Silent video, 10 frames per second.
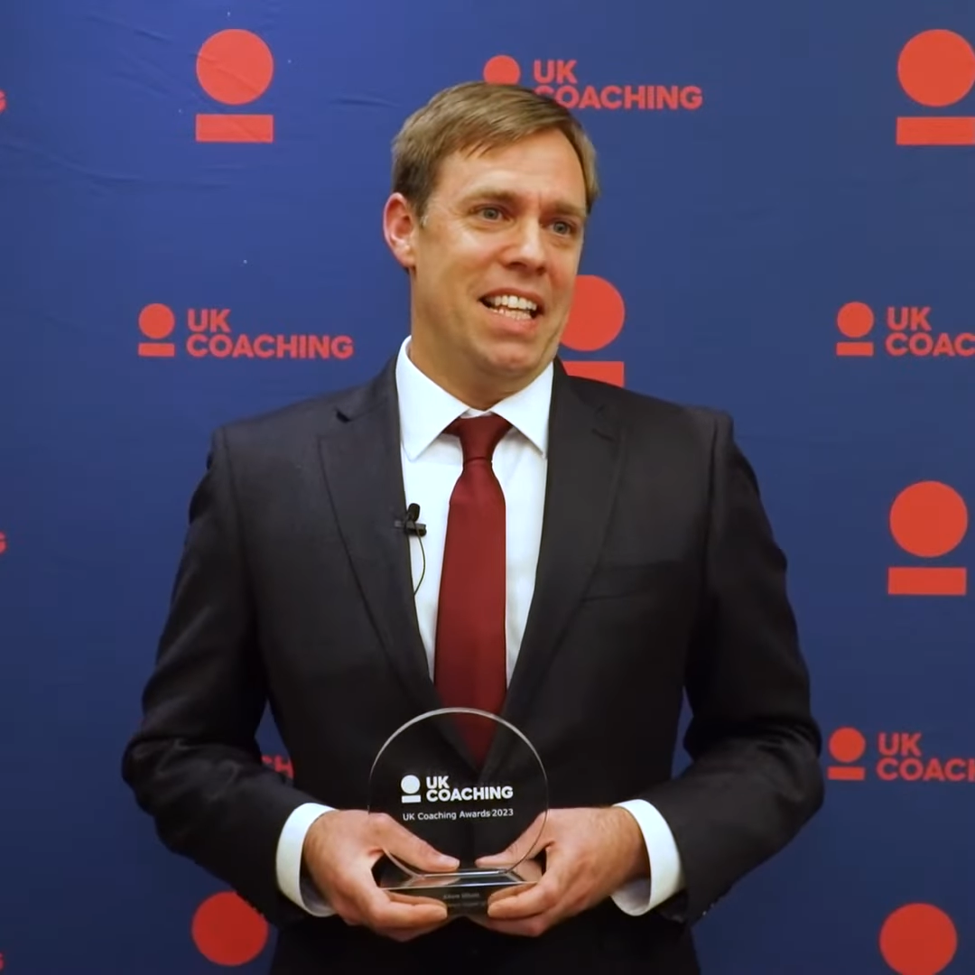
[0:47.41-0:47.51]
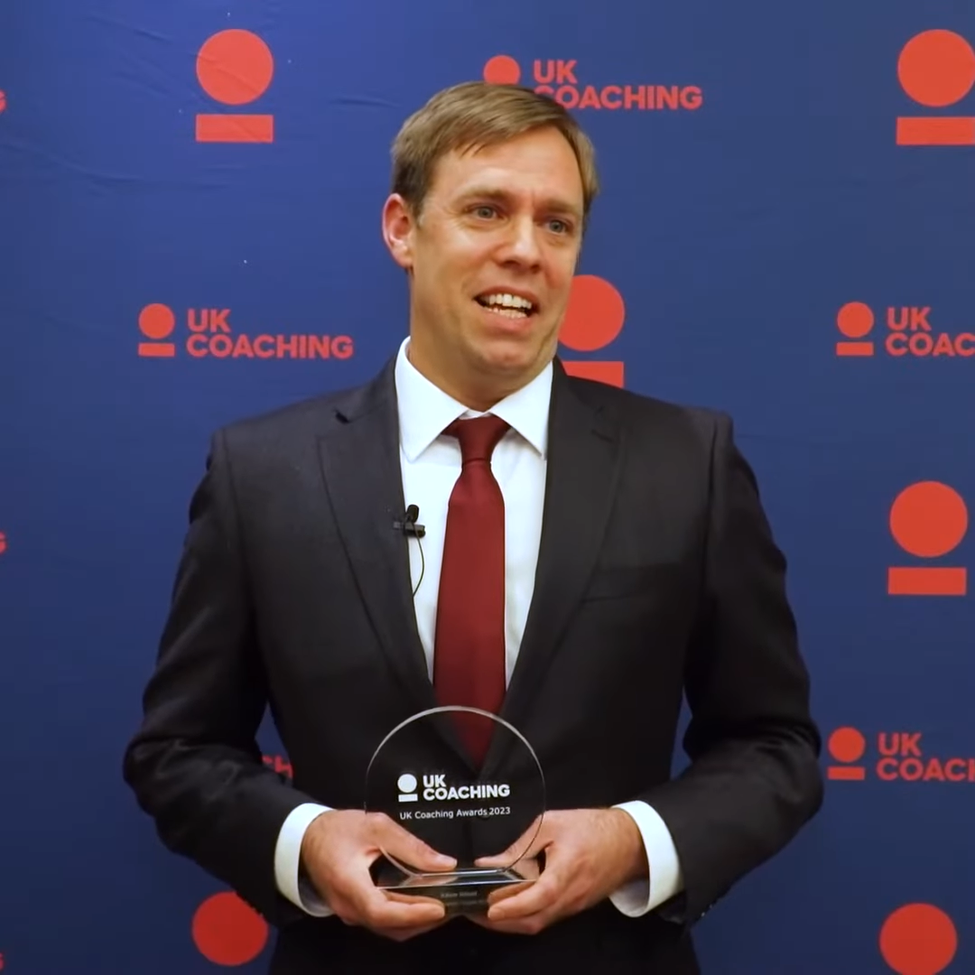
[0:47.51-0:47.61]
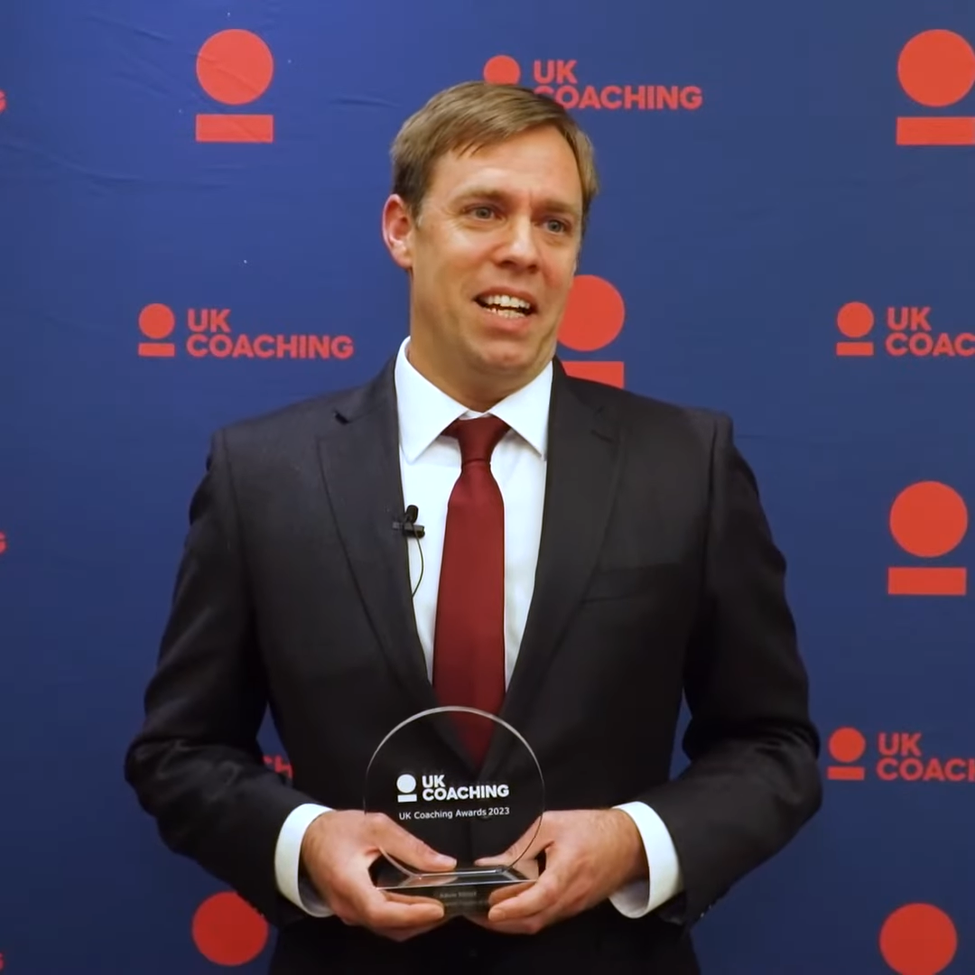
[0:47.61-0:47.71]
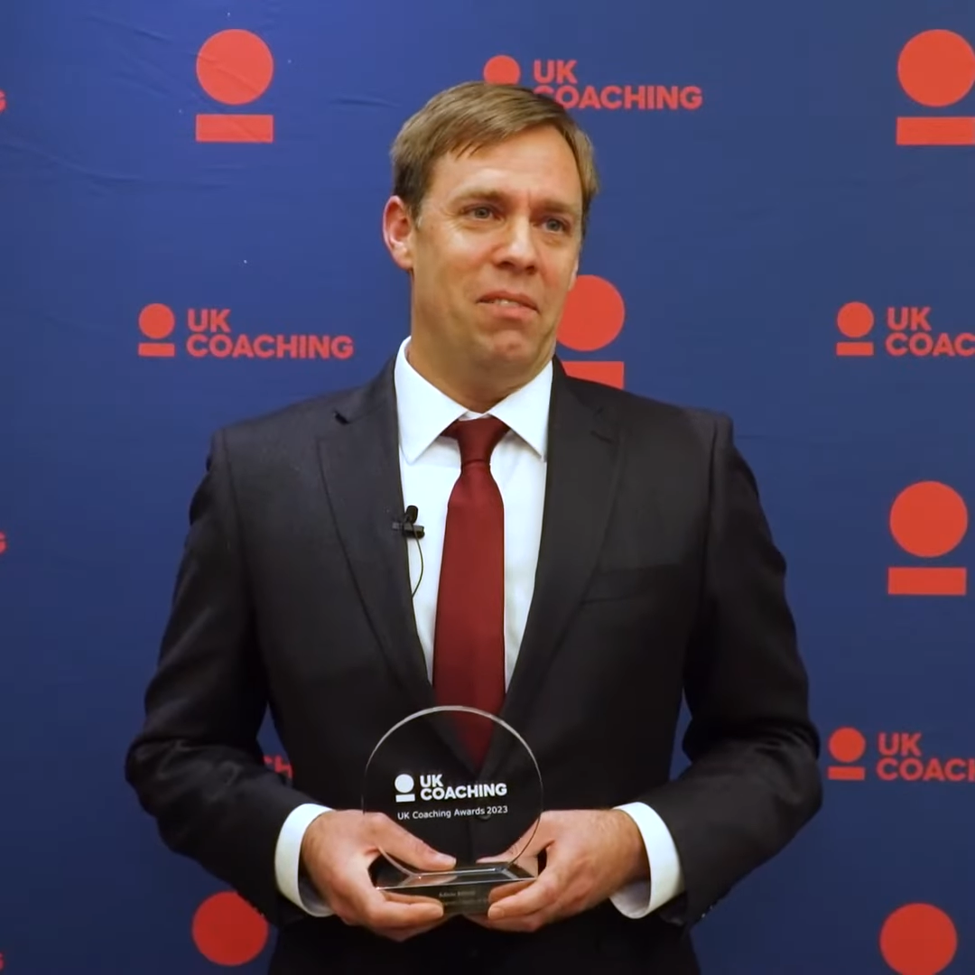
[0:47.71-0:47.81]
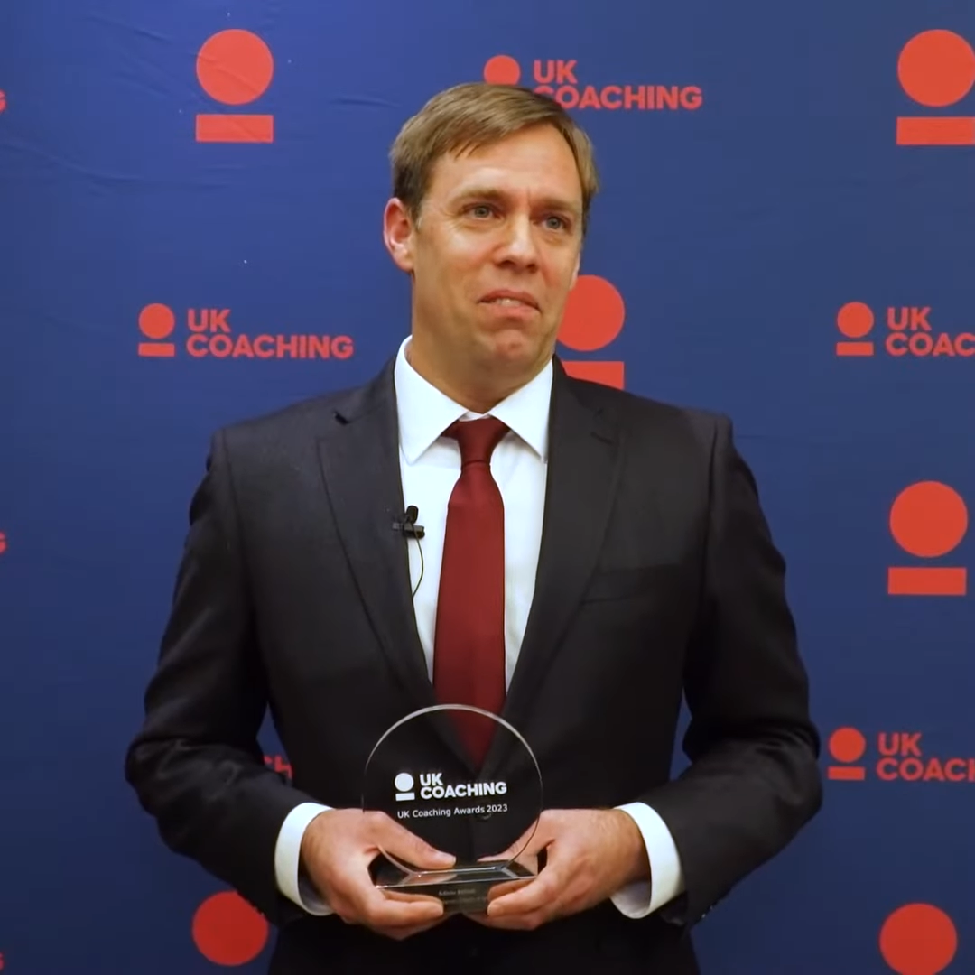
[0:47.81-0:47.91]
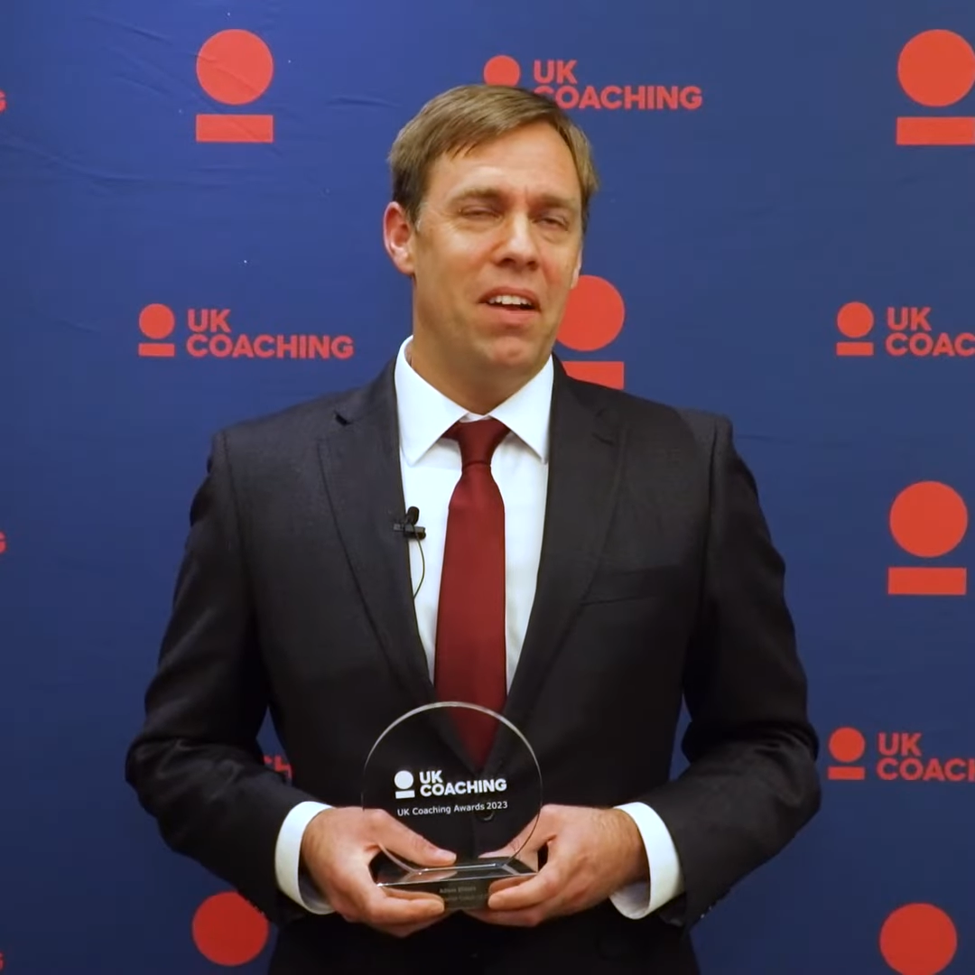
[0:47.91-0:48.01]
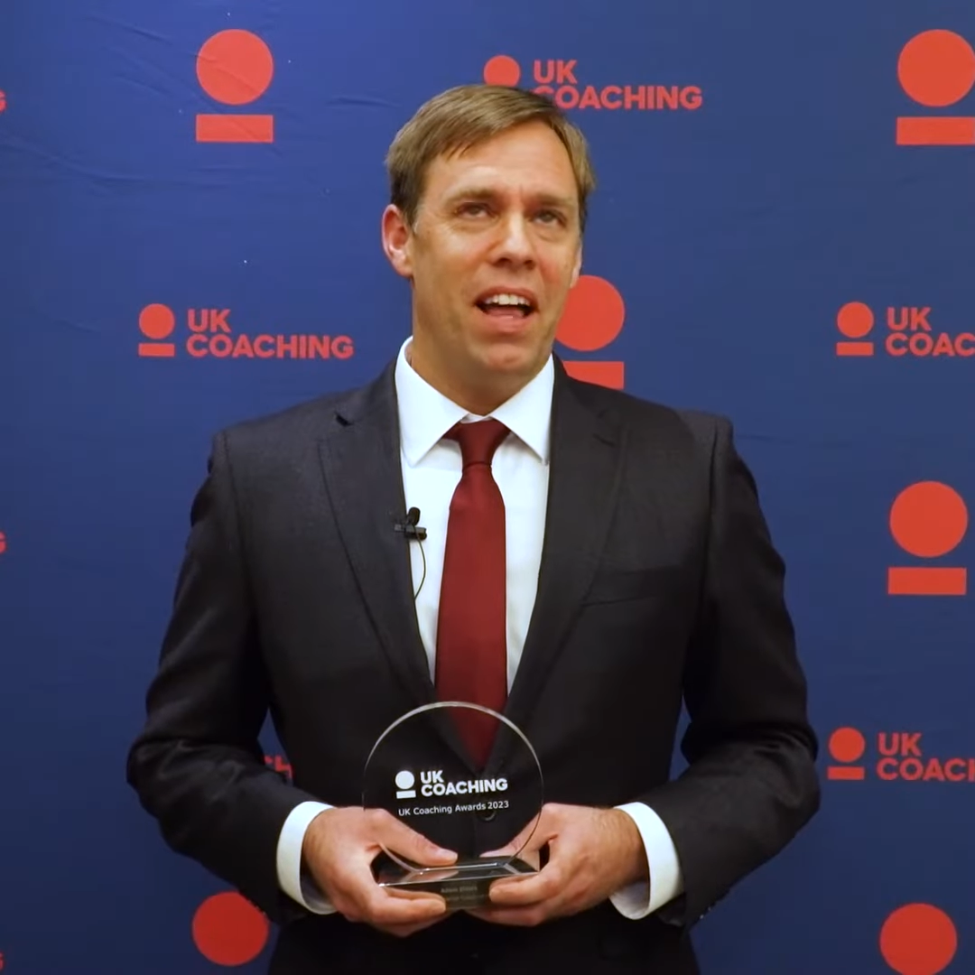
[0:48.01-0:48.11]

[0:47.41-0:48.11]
um,